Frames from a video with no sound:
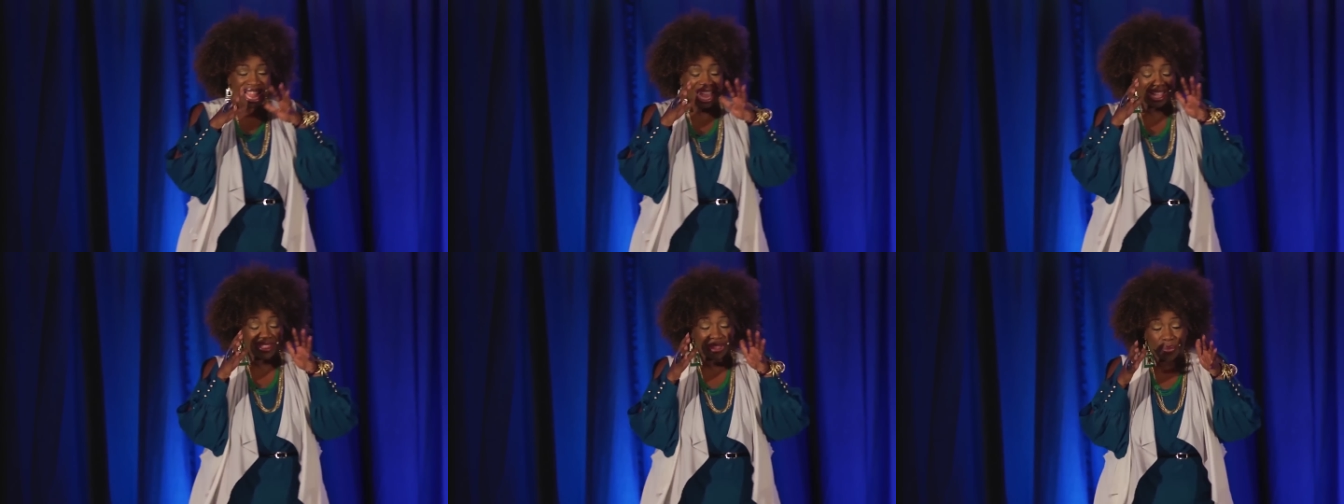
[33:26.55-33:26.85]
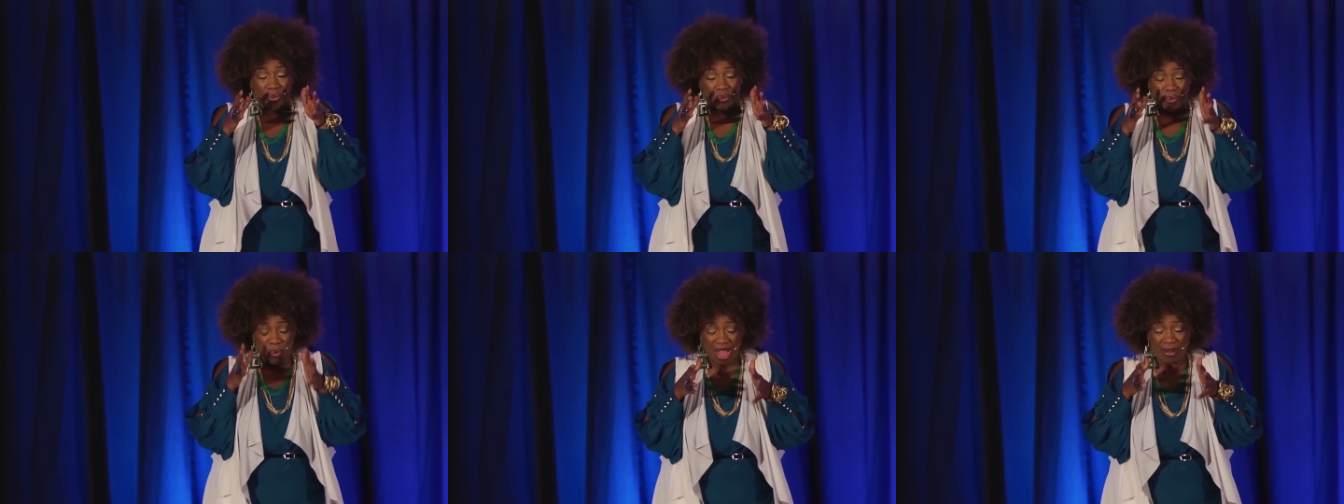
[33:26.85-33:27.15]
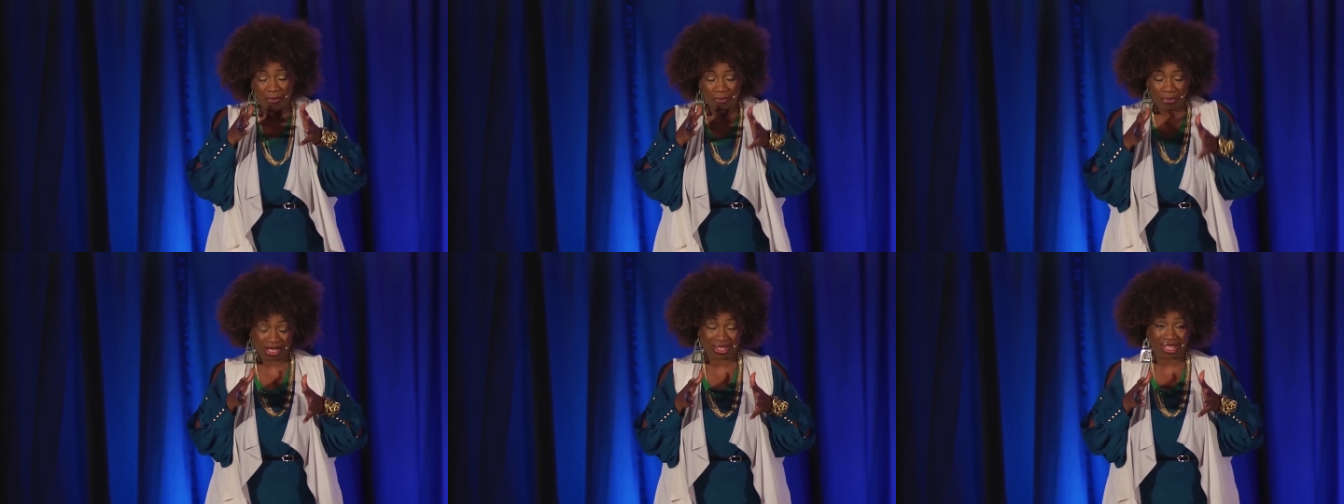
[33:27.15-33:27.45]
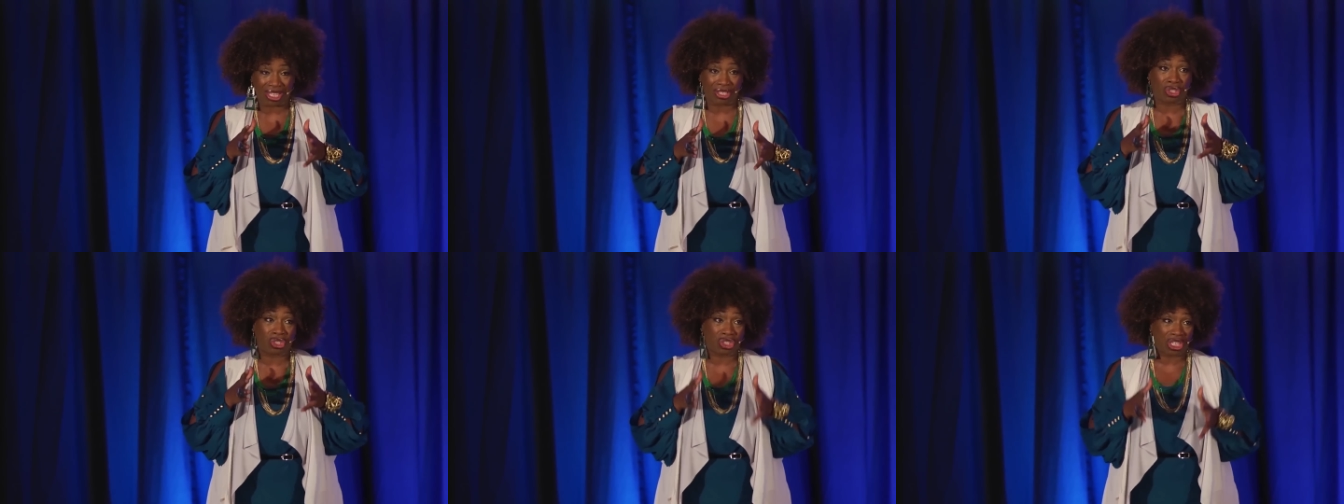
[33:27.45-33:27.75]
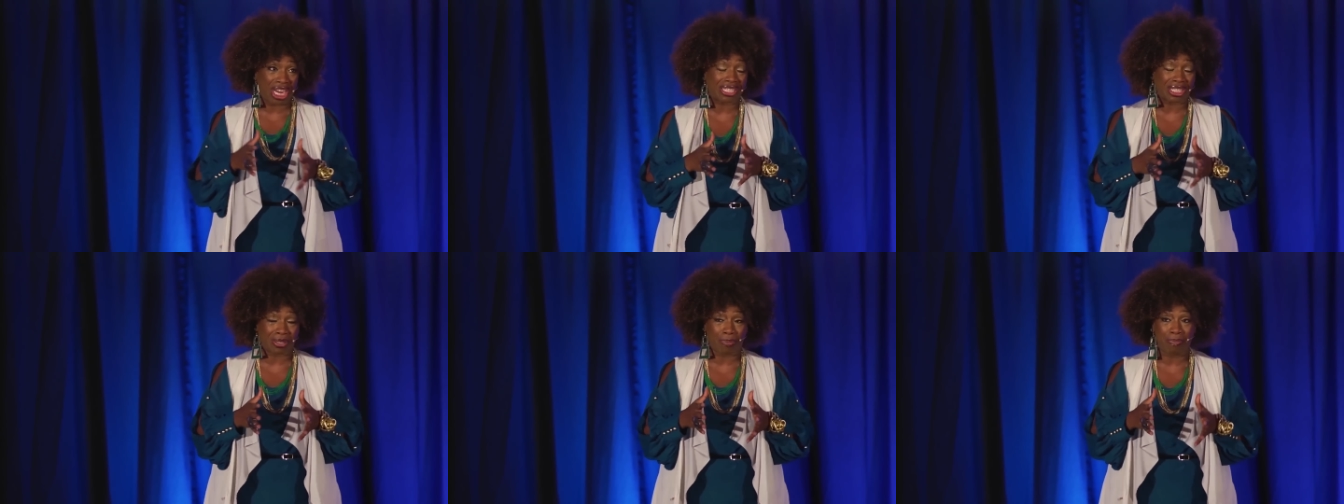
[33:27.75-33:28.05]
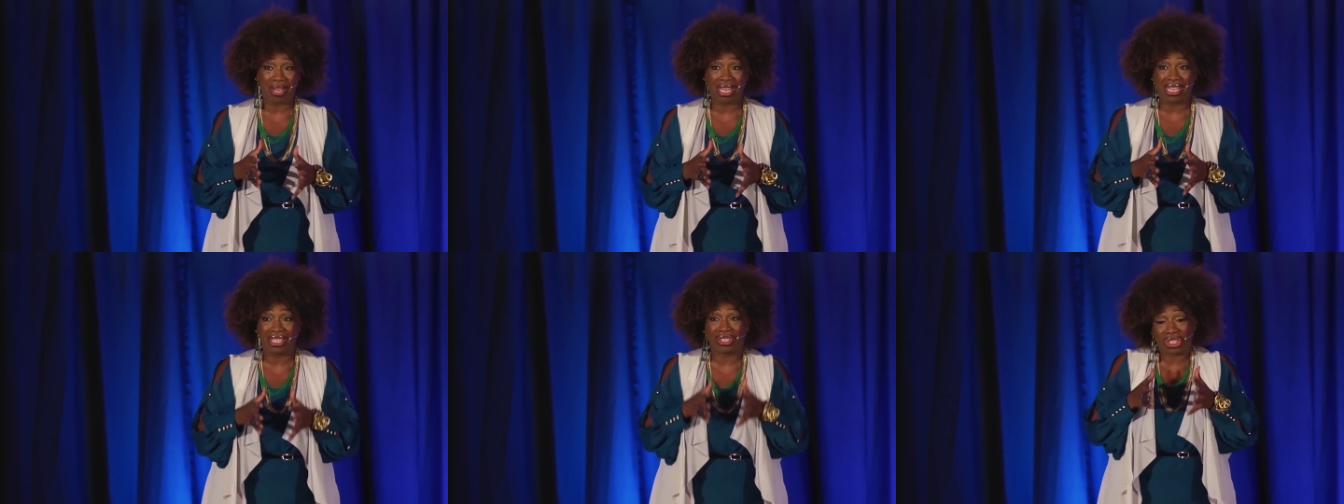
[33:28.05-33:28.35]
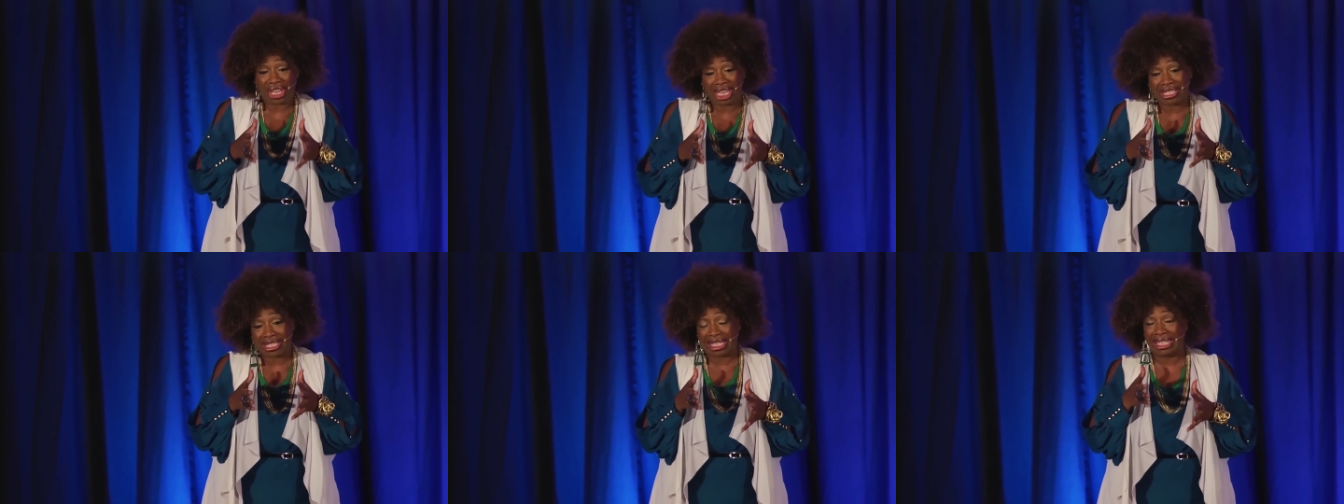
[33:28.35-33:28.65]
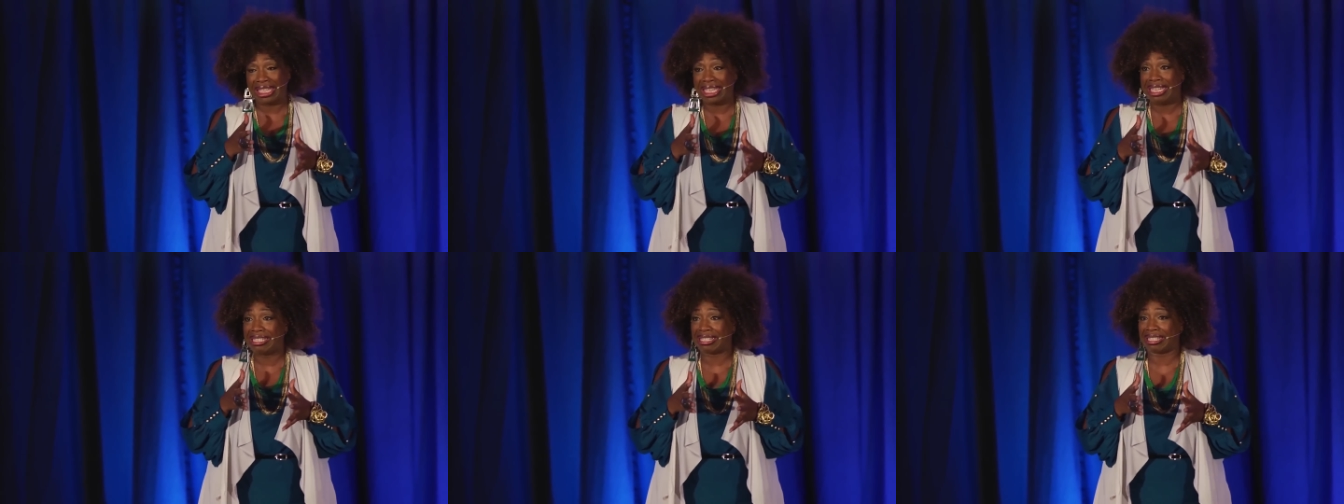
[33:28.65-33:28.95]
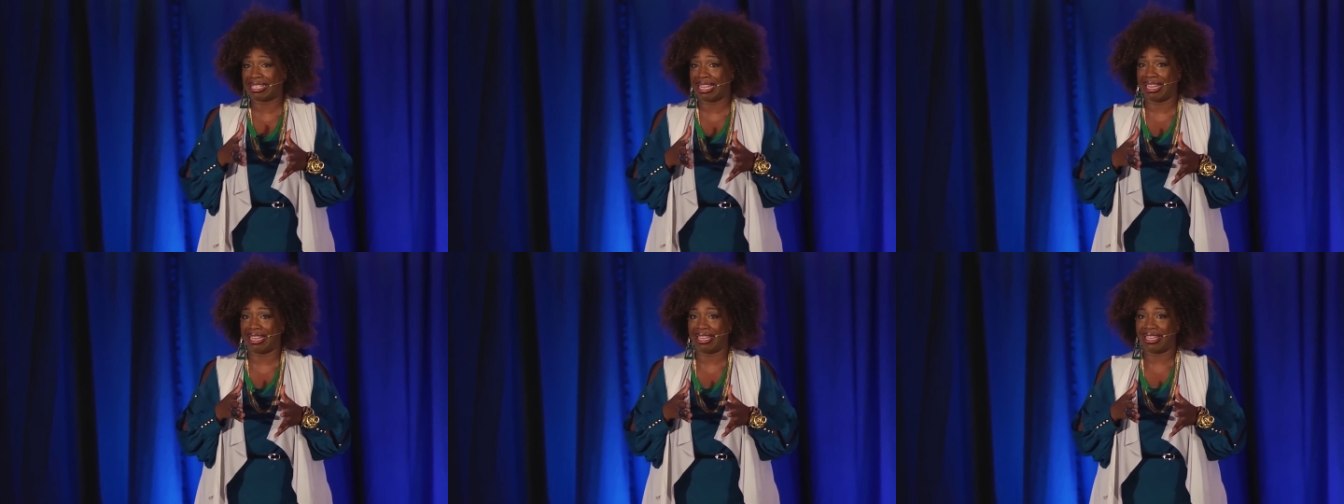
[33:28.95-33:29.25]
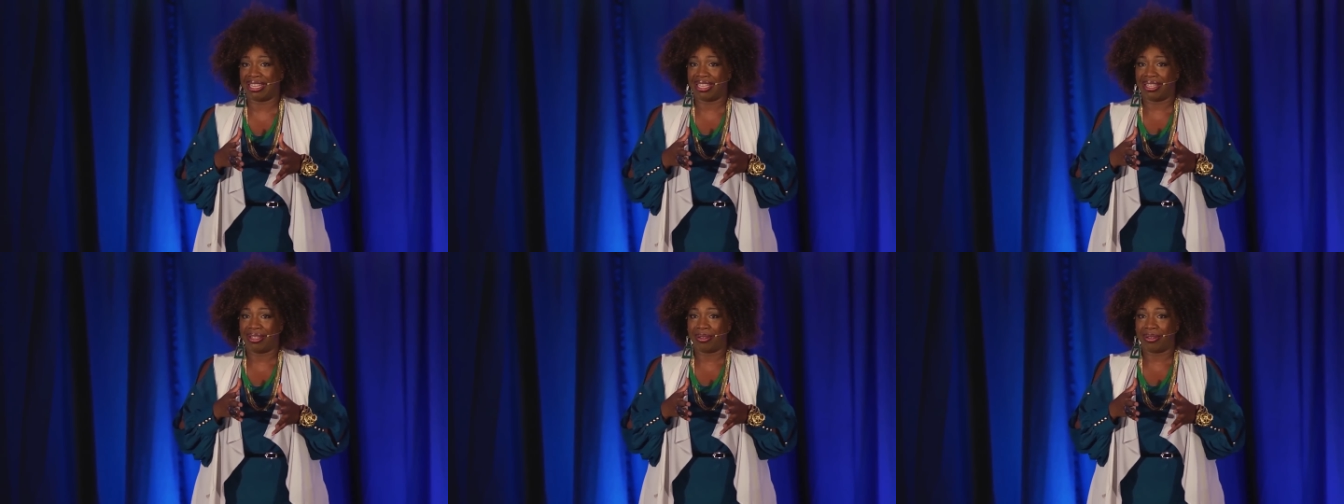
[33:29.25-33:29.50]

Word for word: And the one book that's just me, just Lisa,